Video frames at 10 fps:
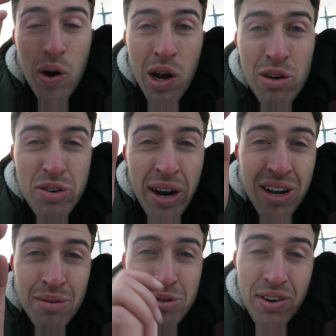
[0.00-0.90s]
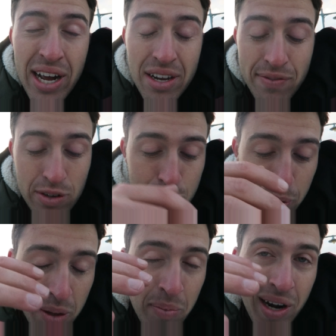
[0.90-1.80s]
What goes around comes around. If you
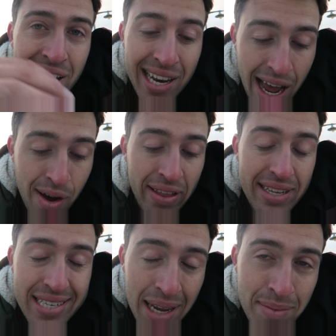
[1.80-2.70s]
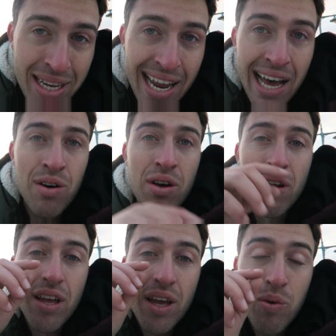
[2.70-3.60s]
put the money in now and the time in now,
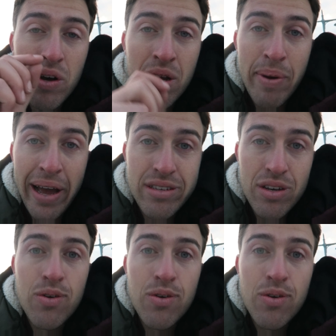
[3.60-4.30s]
it will come back to